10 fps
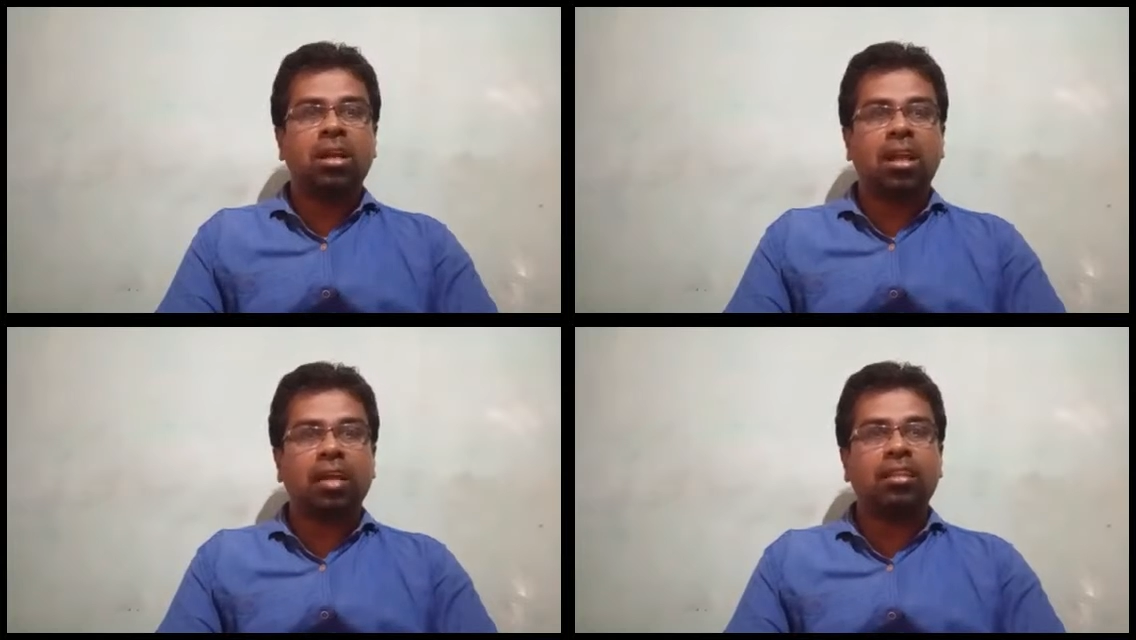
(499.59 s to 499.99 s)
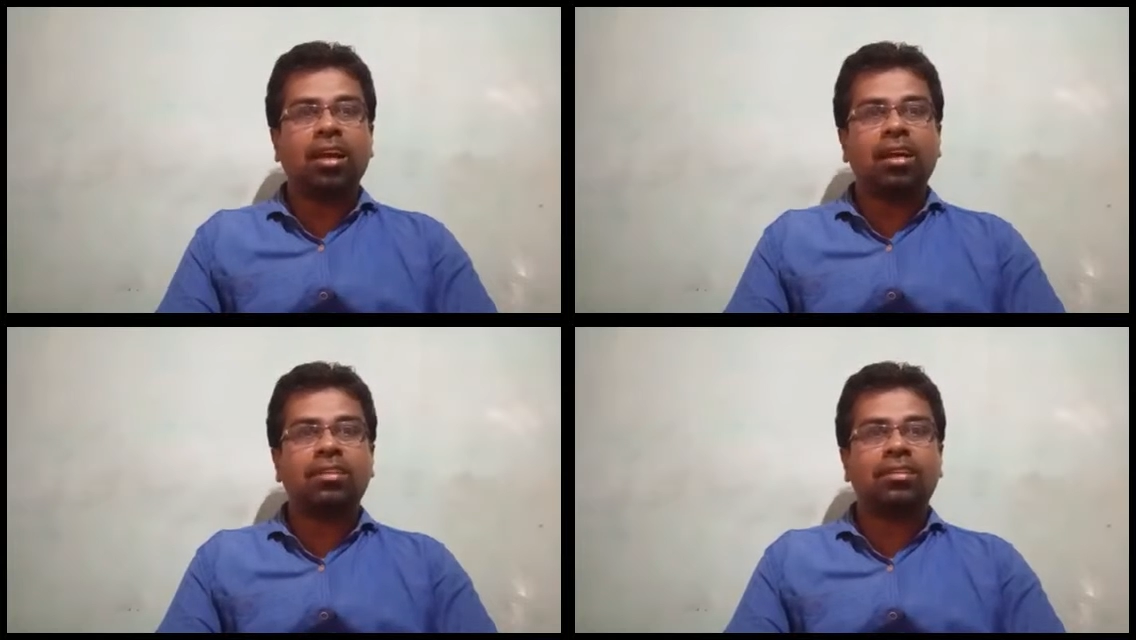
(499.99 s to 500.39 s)
Like
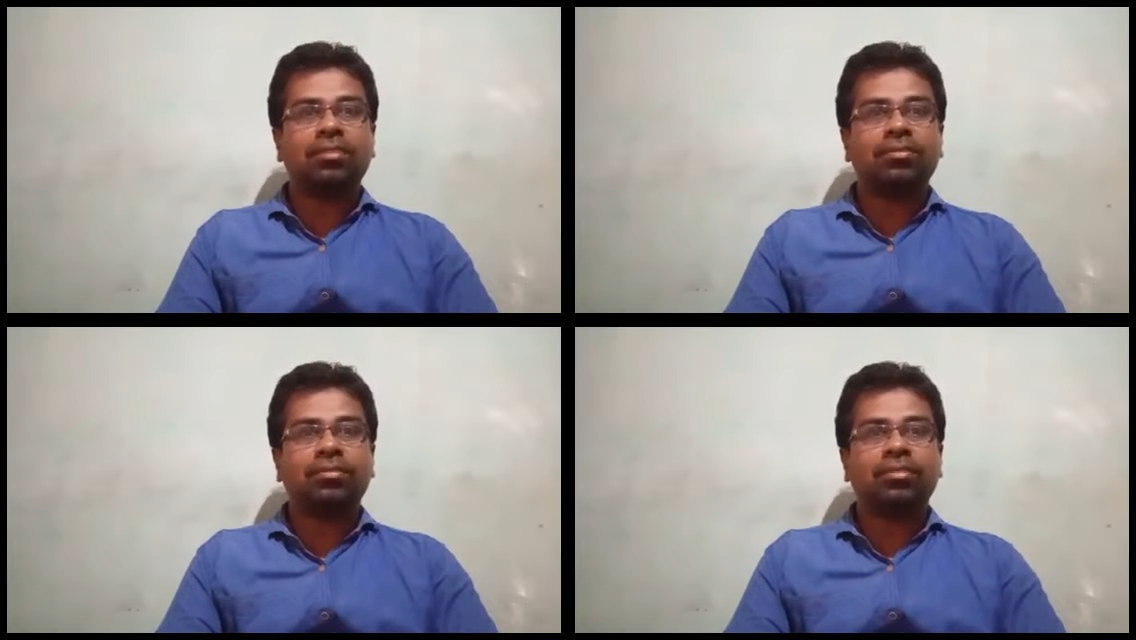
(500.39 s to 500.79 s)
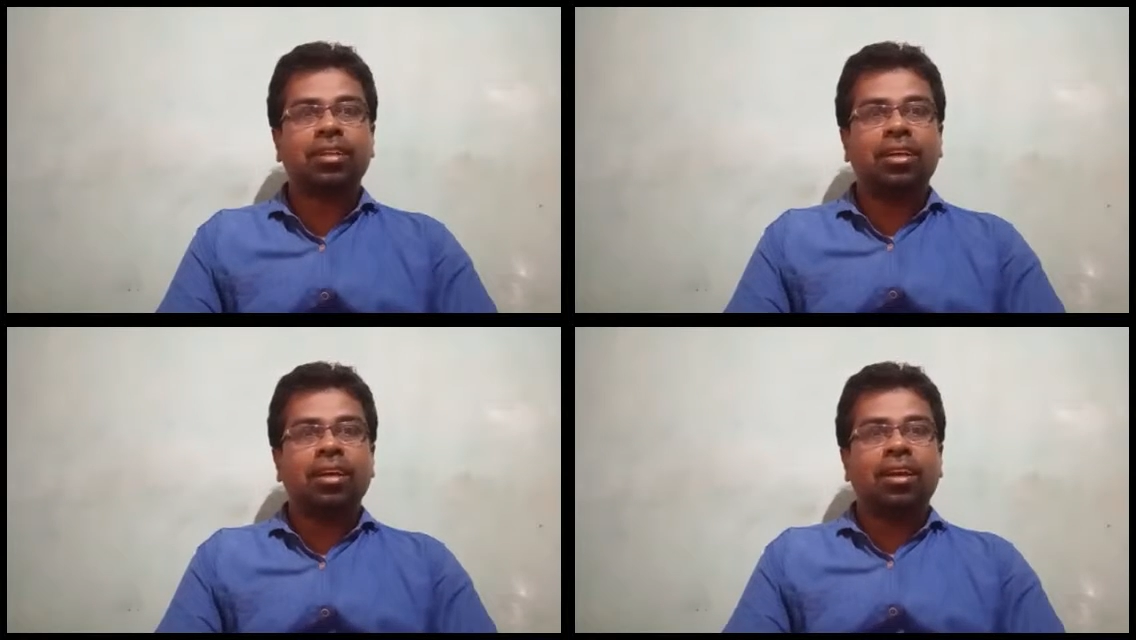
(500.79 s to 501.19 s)
that,
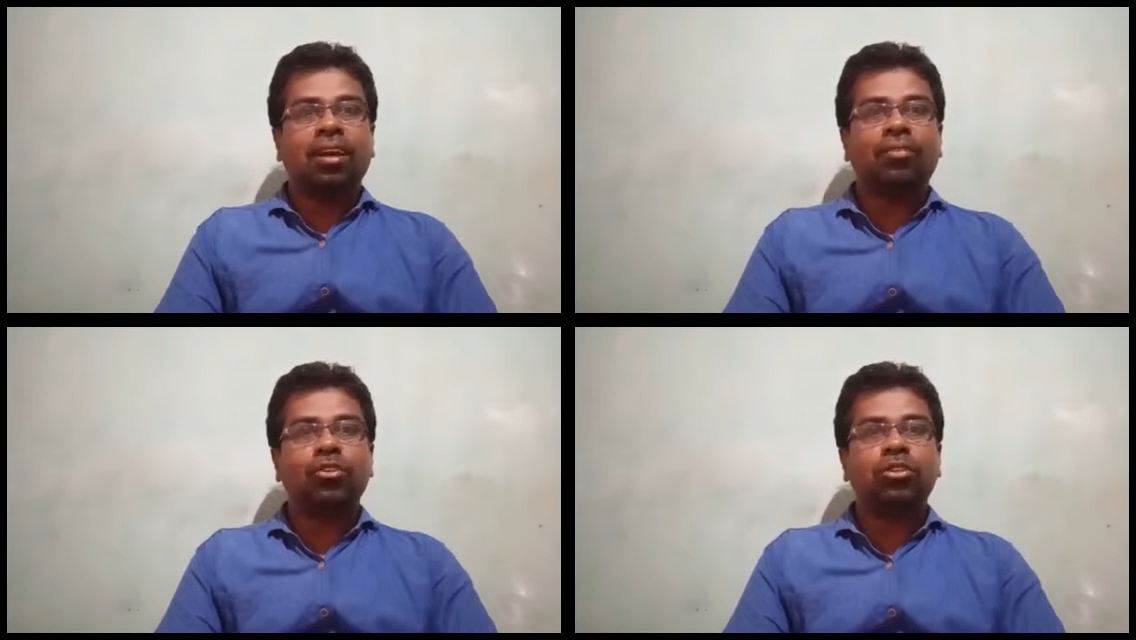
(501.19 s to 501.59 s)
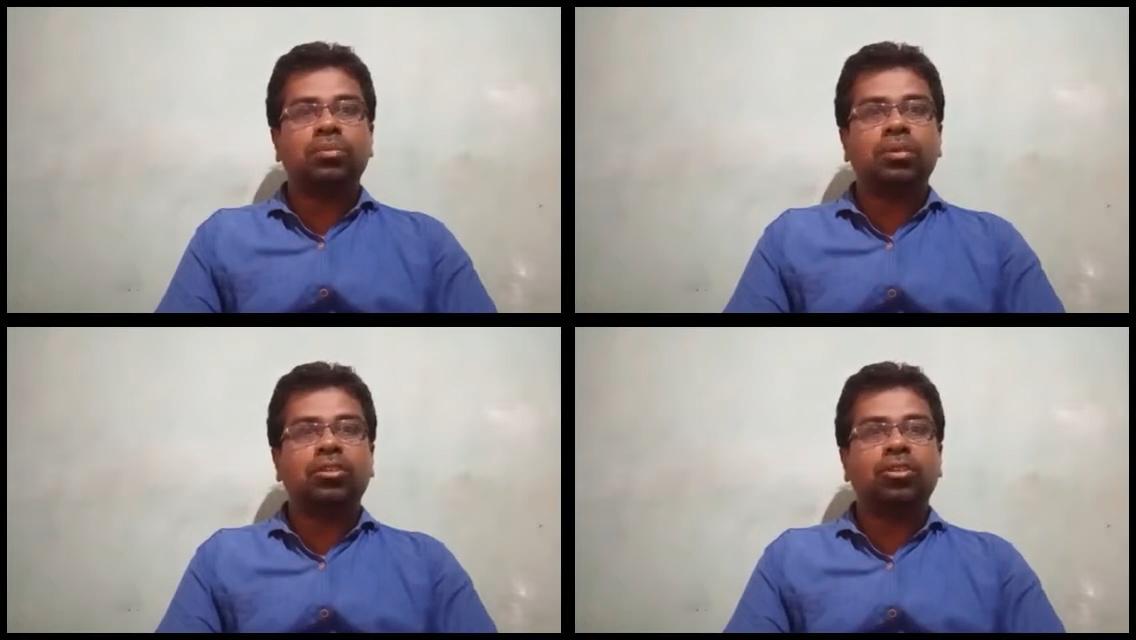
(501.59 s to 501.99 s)
if you
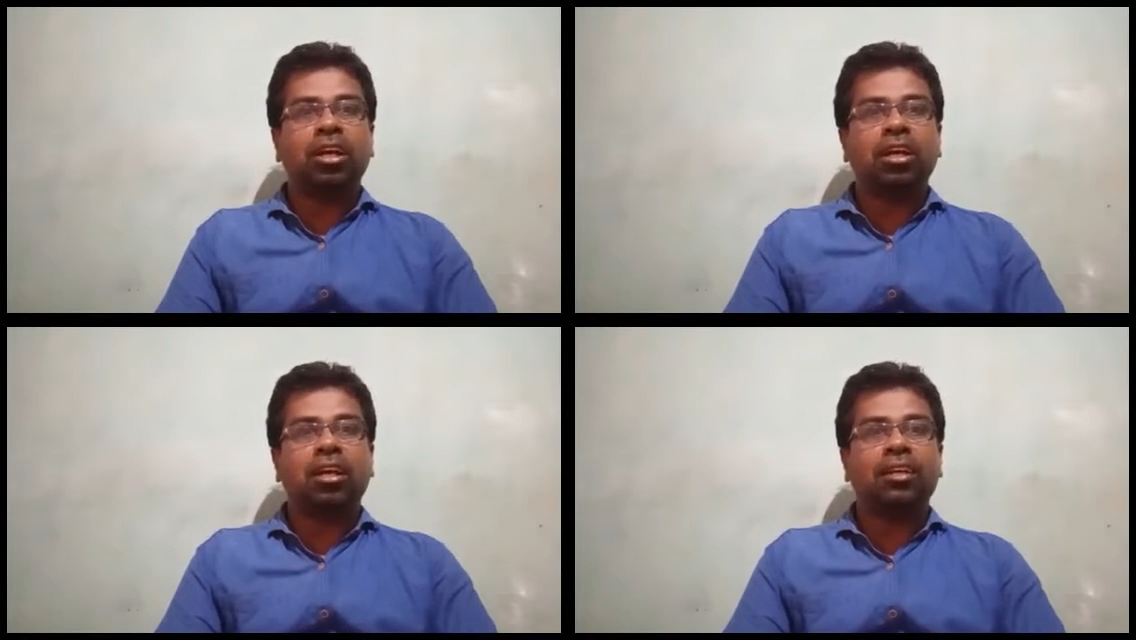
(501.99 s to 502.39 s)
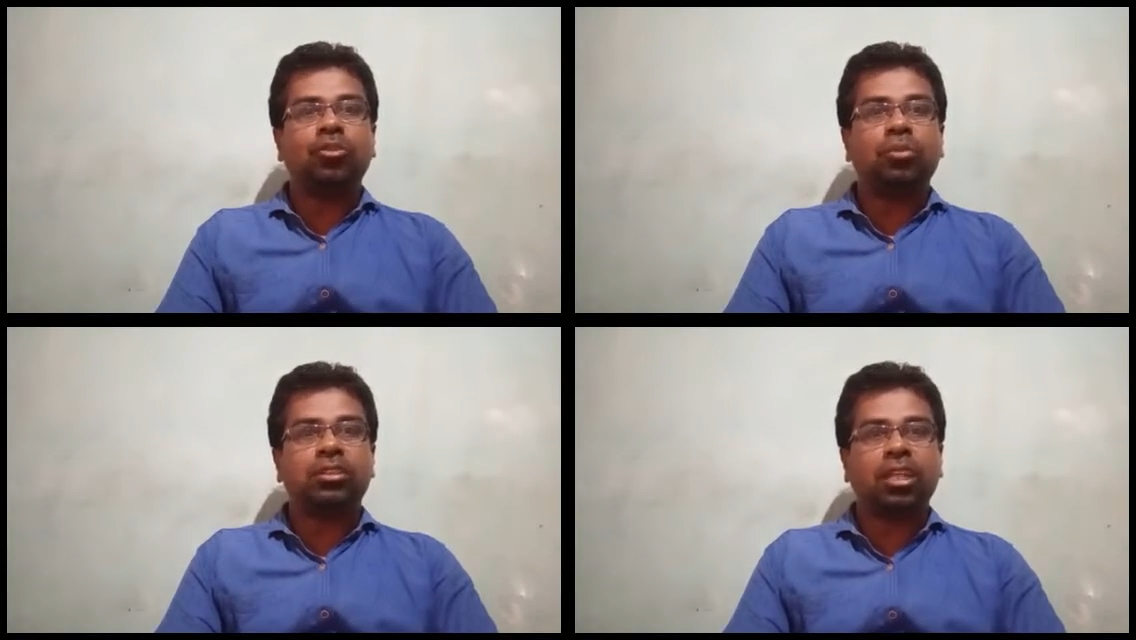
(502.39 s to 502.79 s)
speak good English, you
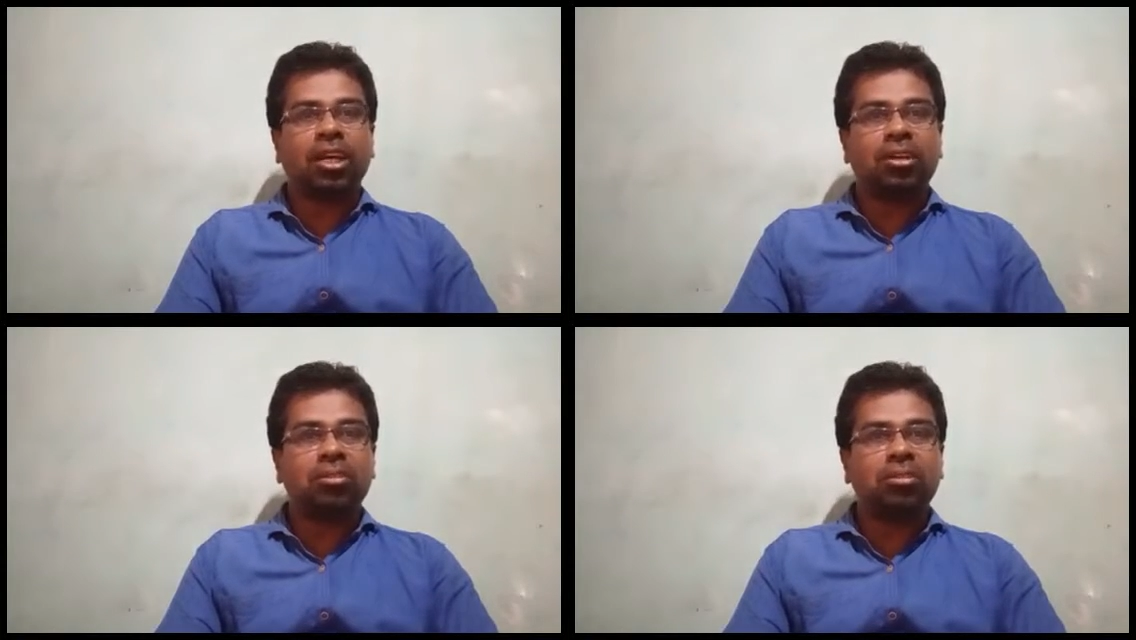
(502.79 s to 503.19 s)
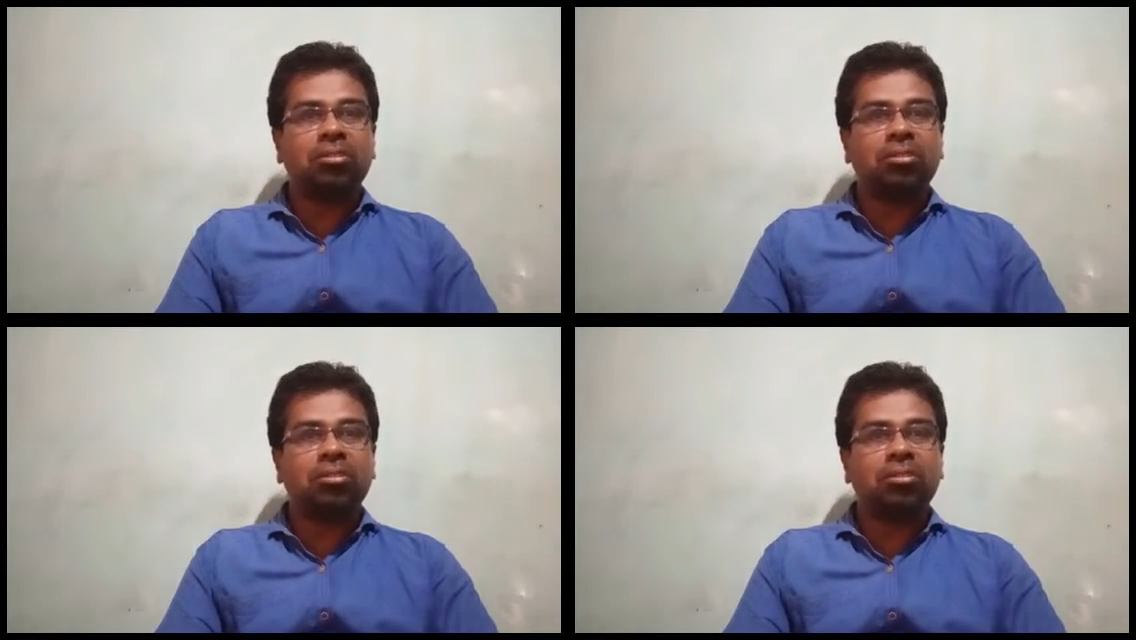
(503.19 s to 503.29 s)
must have